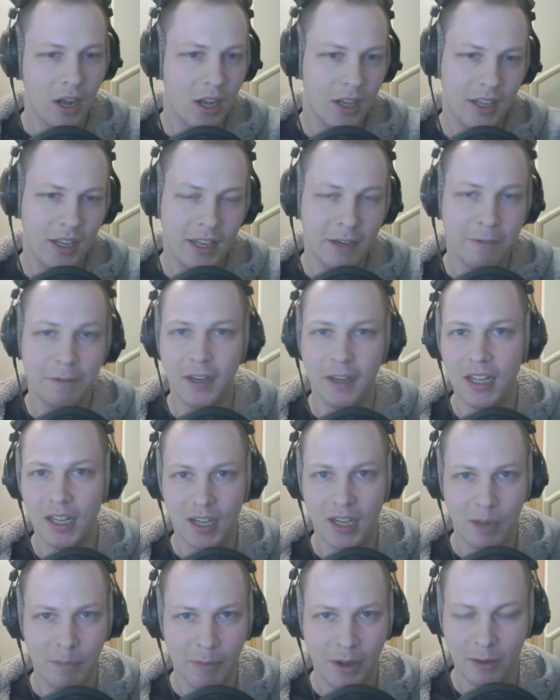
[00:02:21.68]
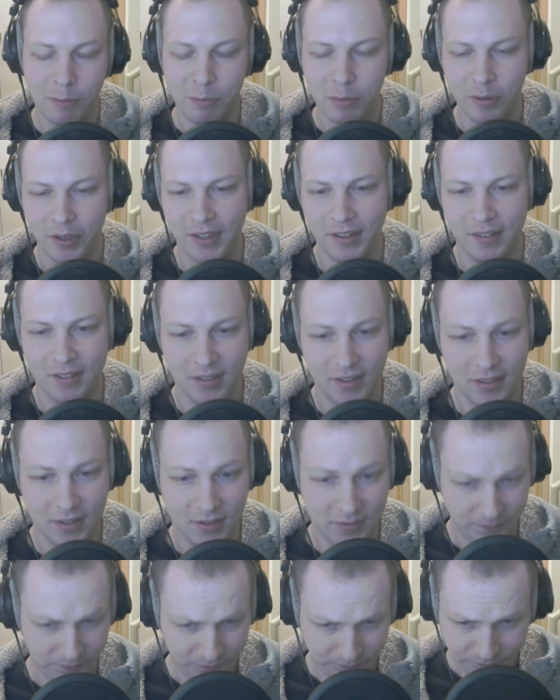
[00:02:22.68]
infinite amount of points
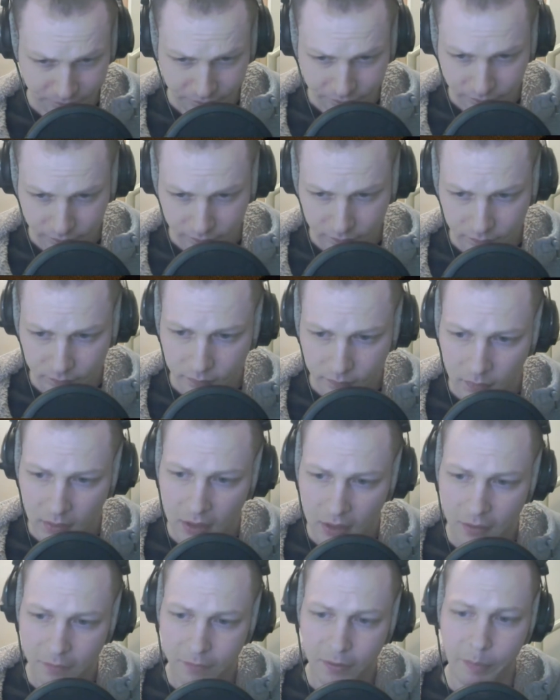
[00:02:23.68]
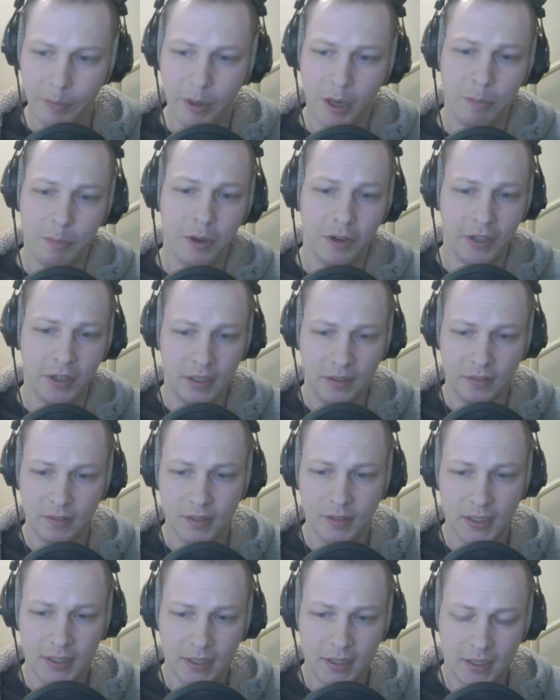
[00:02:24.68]
from your opponent
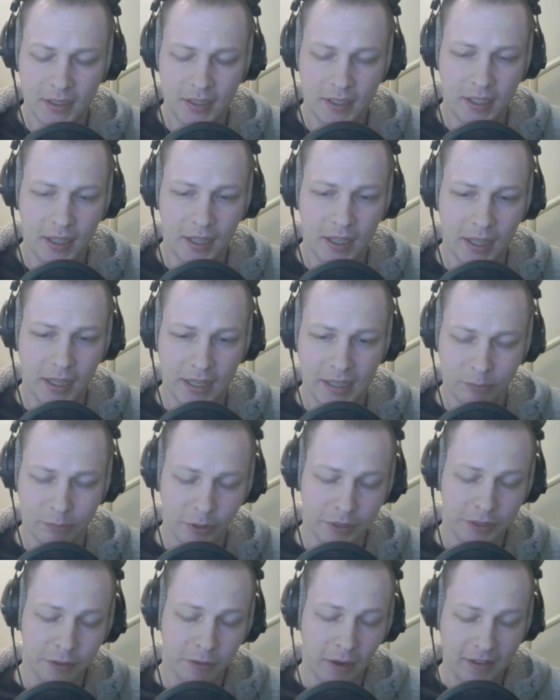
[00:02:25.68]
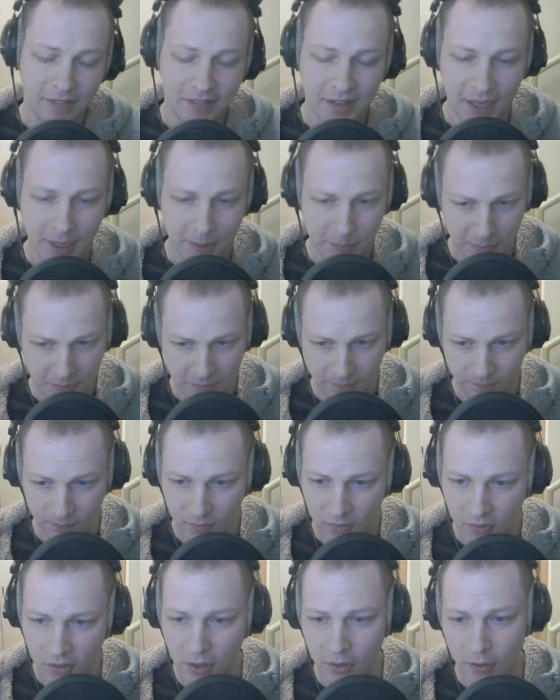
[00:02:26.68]
with the right setup.
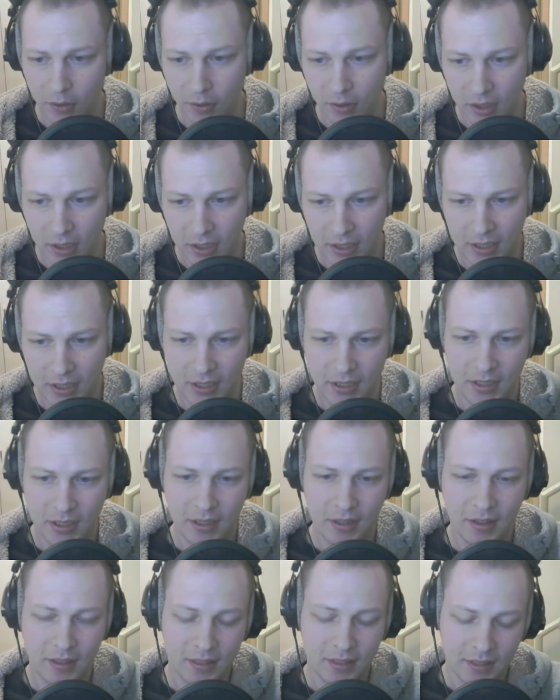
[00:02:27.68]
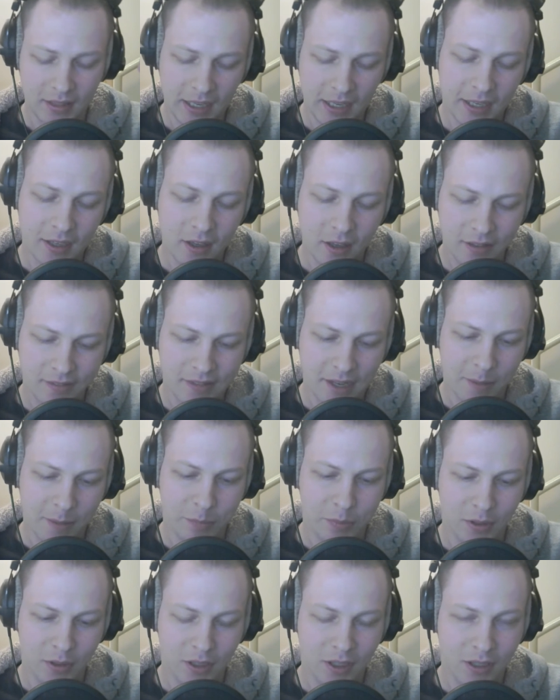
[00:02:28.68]
So in our
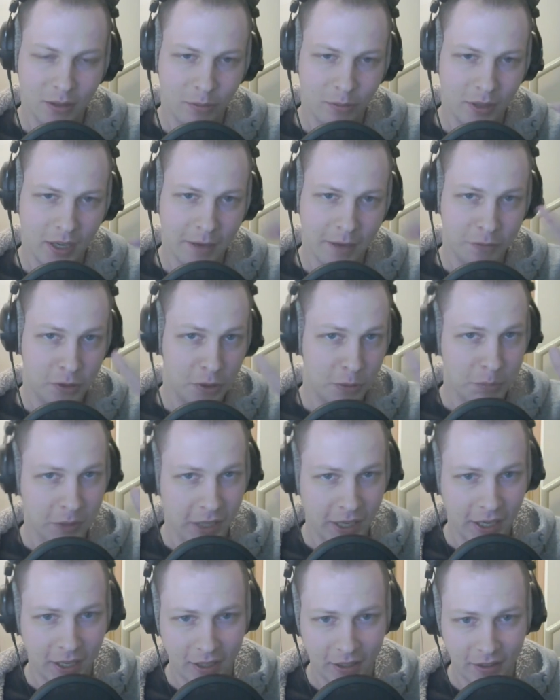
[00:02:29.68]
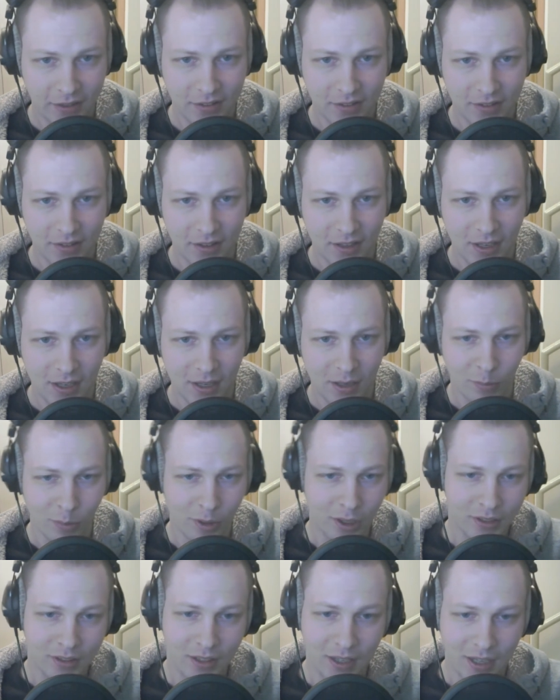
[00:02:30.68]
example, we have 2 players.
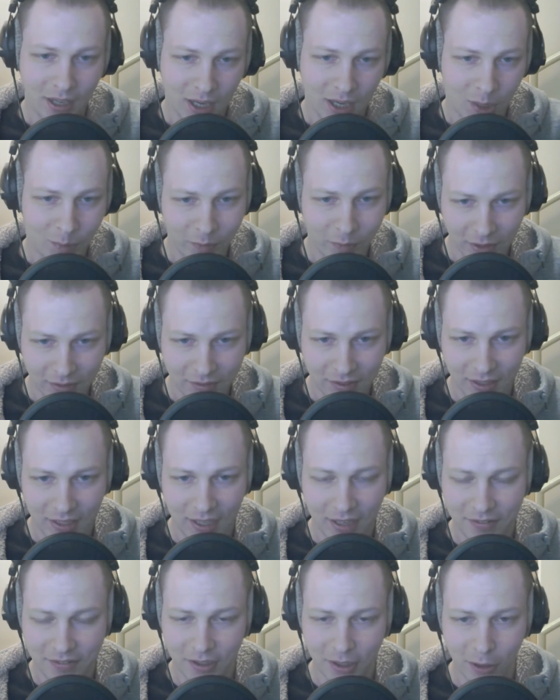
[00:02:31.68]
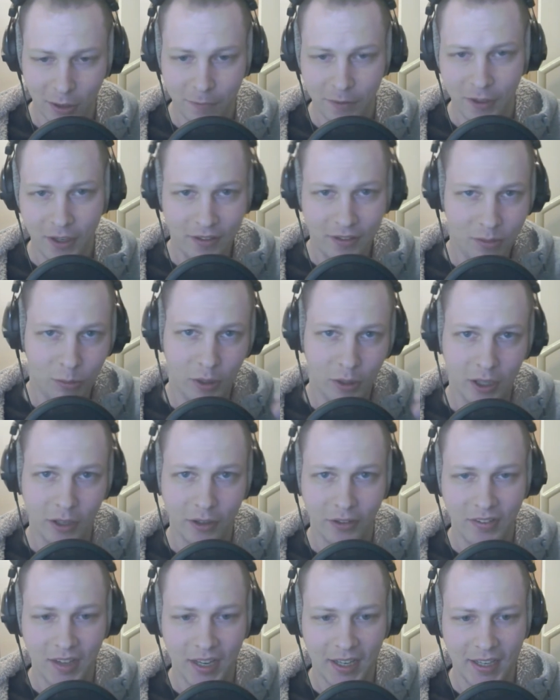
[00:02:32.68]
One obviously has to go first, one
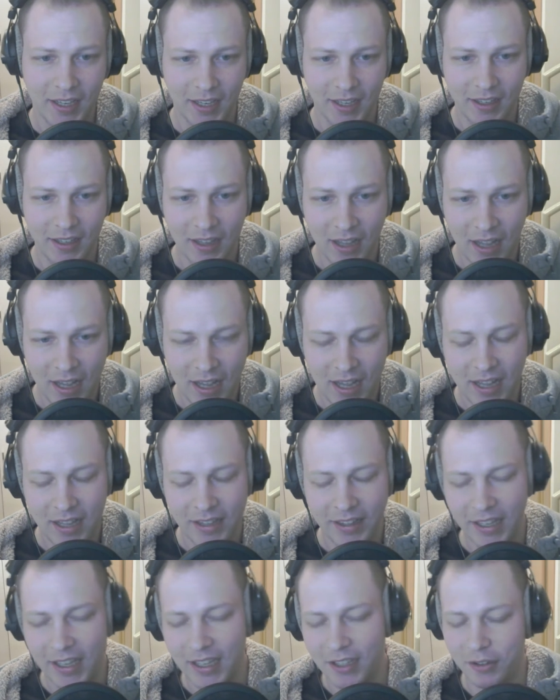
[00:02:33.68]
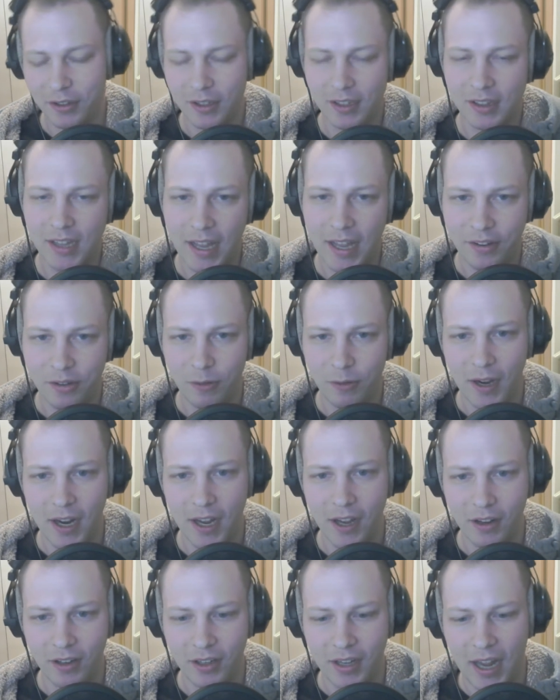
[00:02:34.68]
goes second. They get to the last
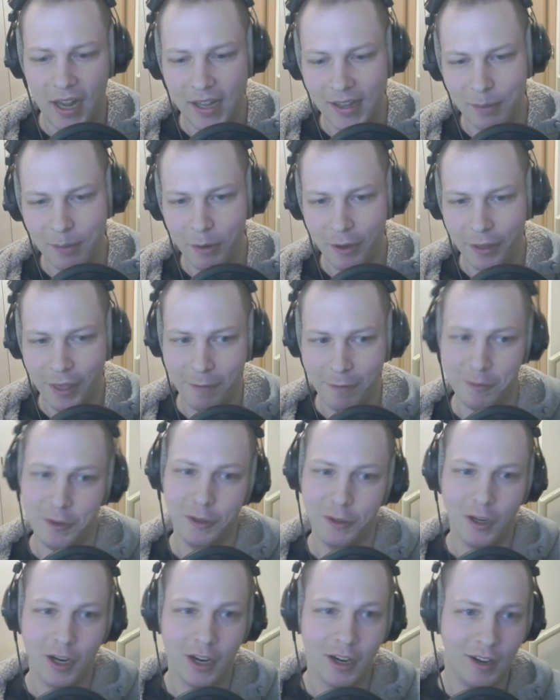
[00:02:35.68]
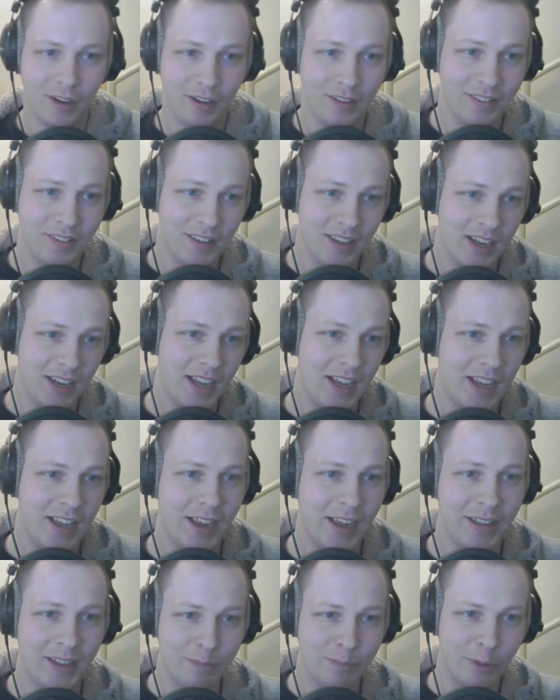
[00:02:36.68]
round and they both have 2 cards.
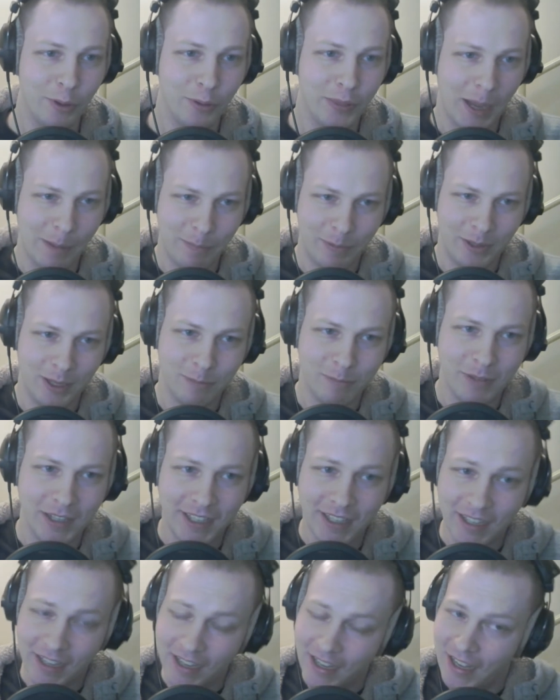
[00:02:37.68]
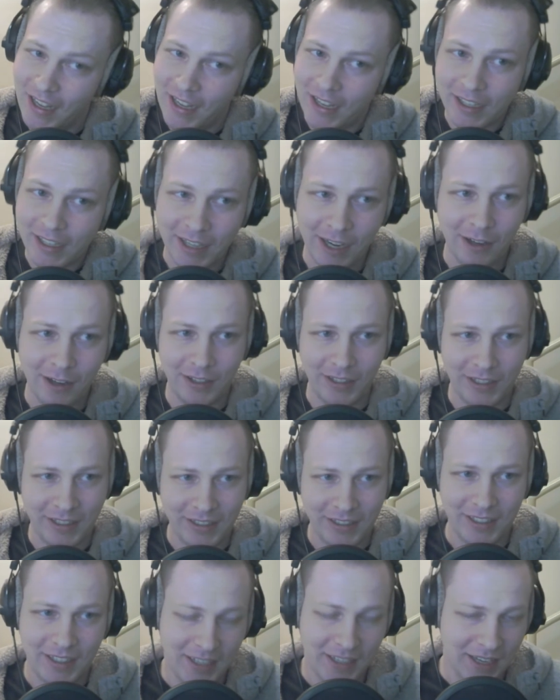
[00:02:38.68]
And they both happen to be Geralt
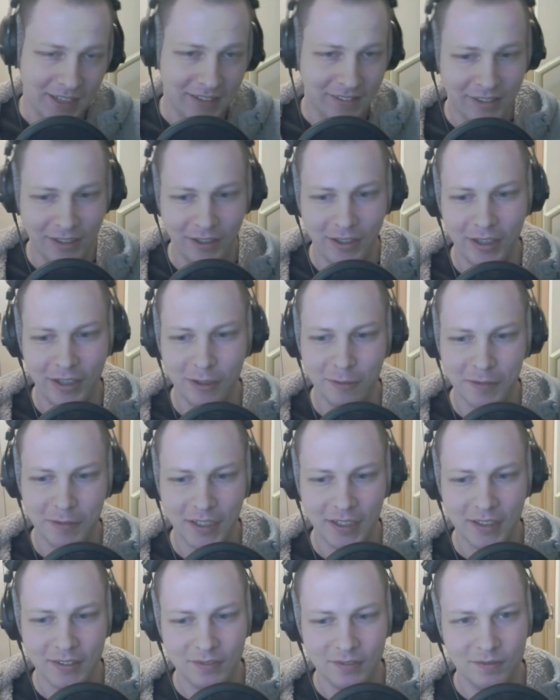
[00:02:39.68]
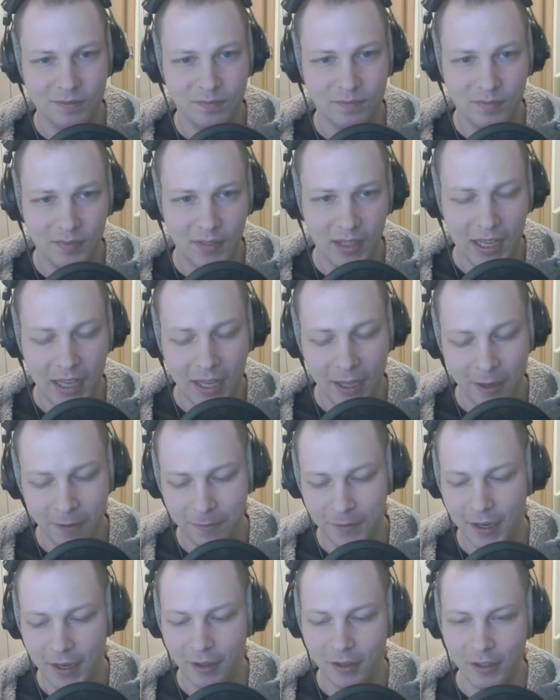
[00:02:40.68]
Igni and Nova.
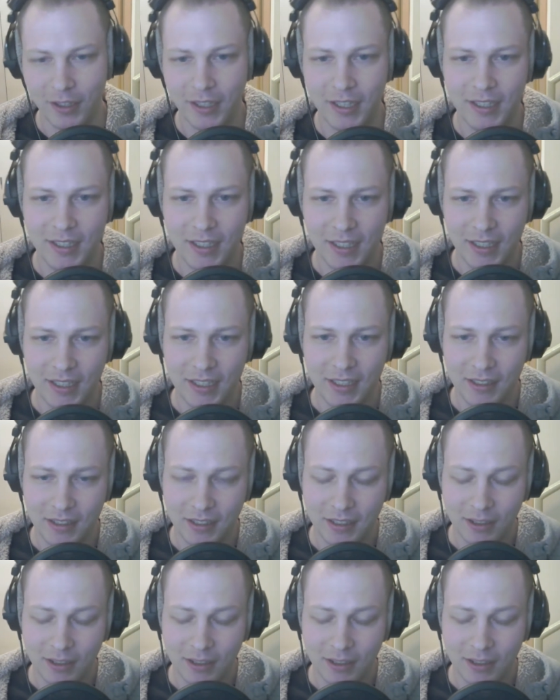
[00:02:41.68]
If Geralt Igni,